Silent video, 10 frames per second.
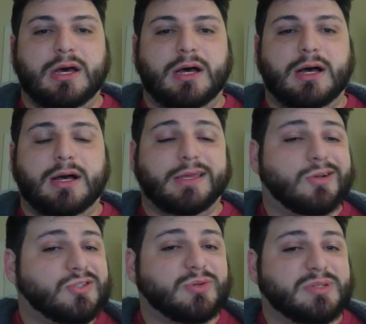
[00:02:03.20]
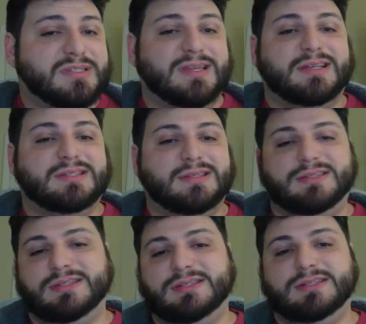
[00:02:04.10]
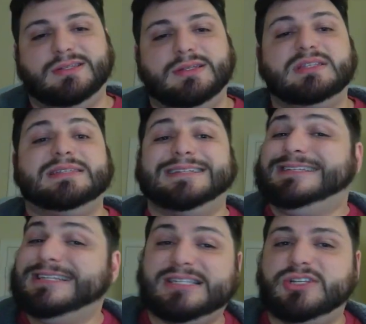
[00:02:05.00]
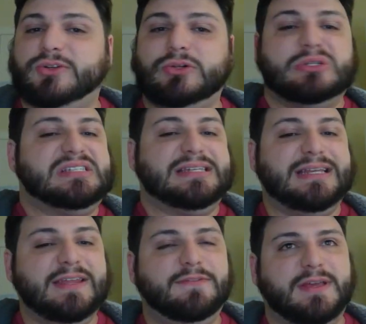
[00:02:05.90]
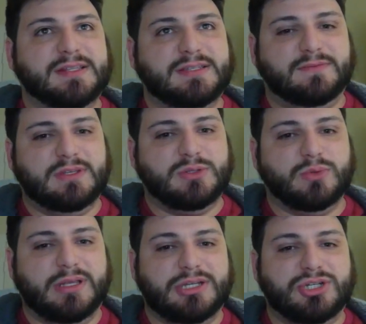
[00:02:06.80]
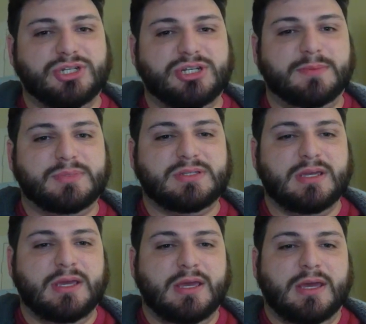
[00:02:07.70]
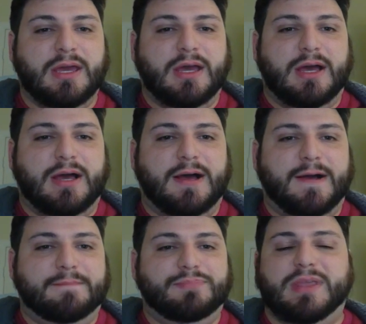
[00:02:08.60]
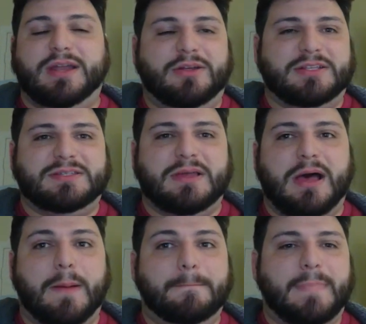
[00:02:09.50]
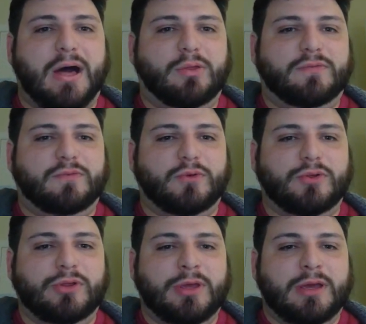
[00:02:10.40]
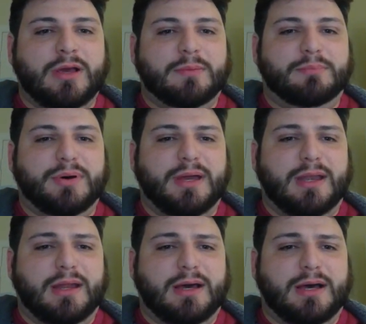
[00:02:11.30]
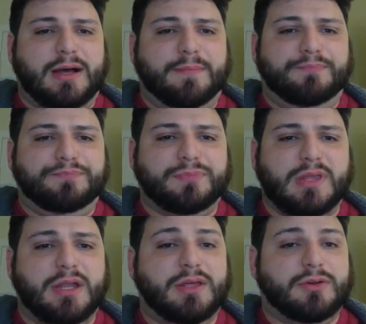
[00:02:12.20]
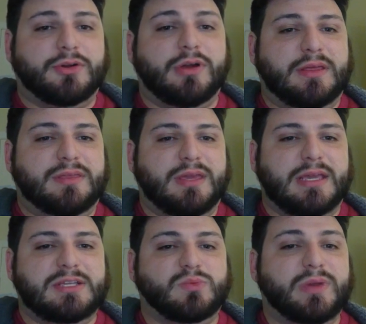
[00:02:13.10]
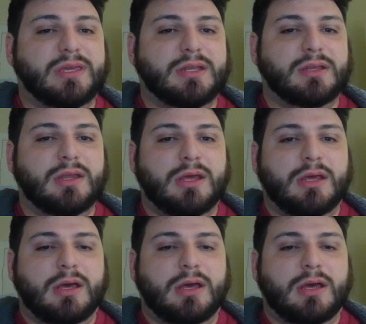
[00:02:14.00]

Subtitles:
can also assess the statistical significance of these relationships. I know that's a mouthful, but another great thing is we can,